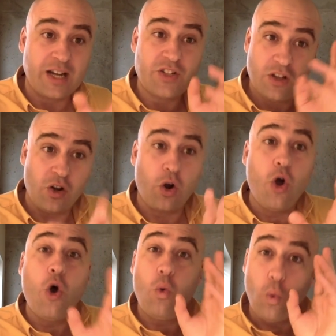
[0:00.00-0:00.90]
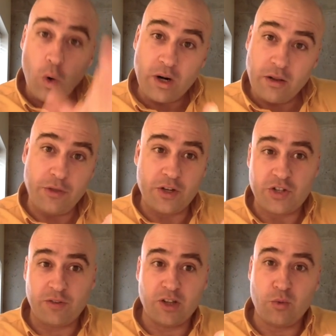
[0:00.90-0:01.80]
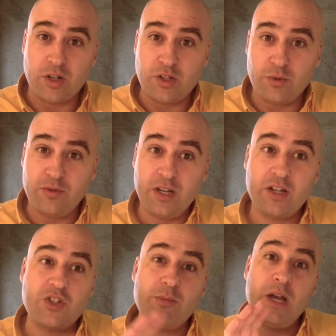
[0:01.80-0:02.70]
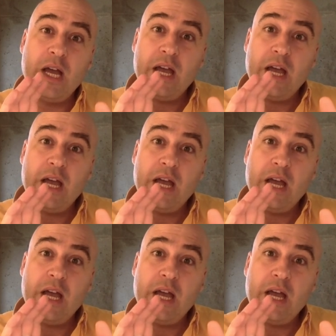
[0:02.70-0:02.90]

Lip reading: I said, look, one of the things I really to do with veganism